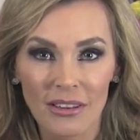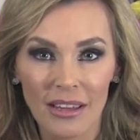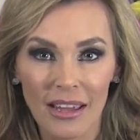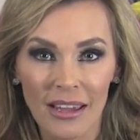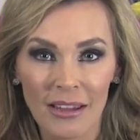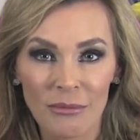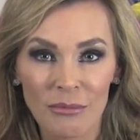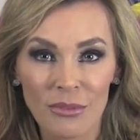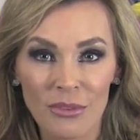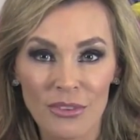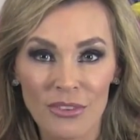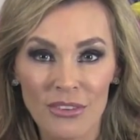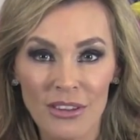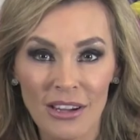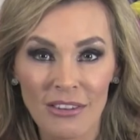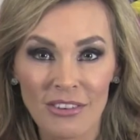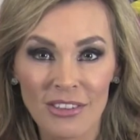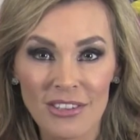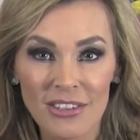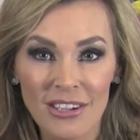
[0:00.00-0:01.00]

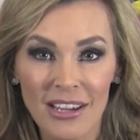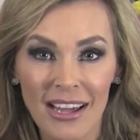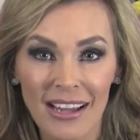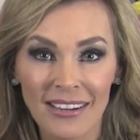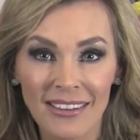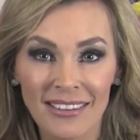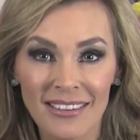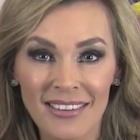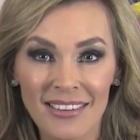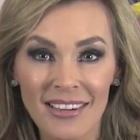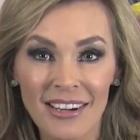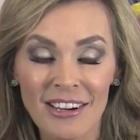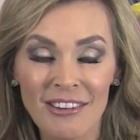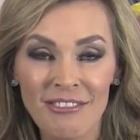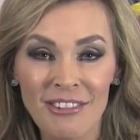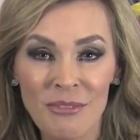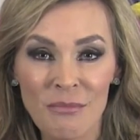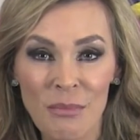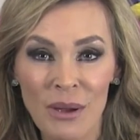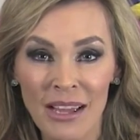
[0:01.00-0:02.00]
David Tennant, he
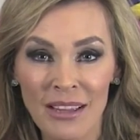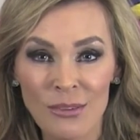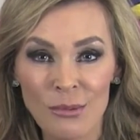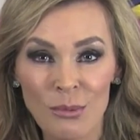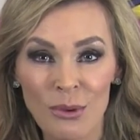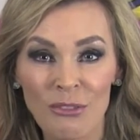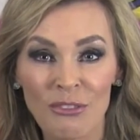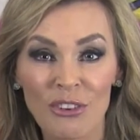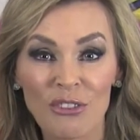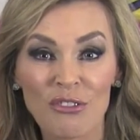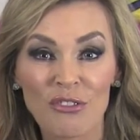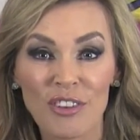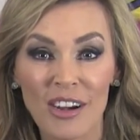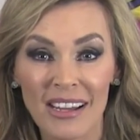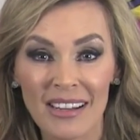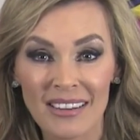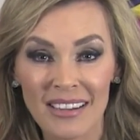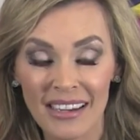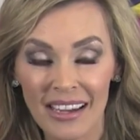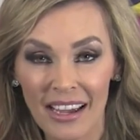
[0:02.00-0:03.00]
reminds me of a
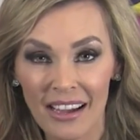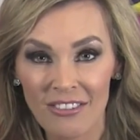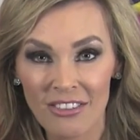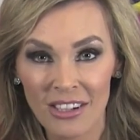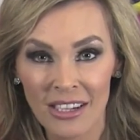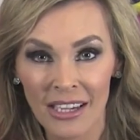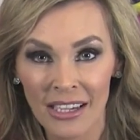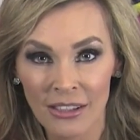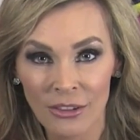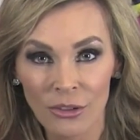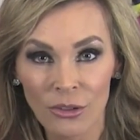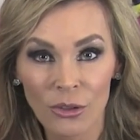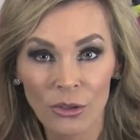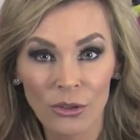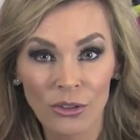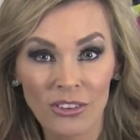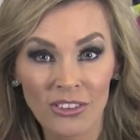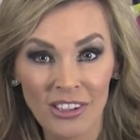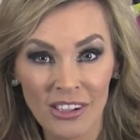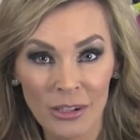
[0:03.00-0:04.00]
friend I have in England
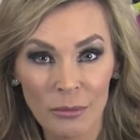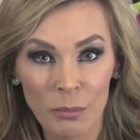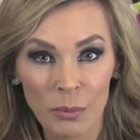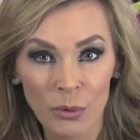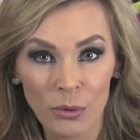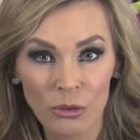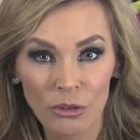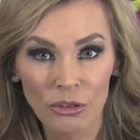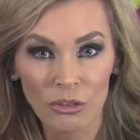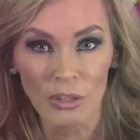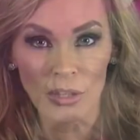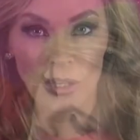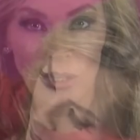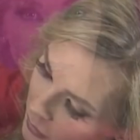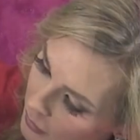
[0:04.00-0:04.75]
called Dick Bush.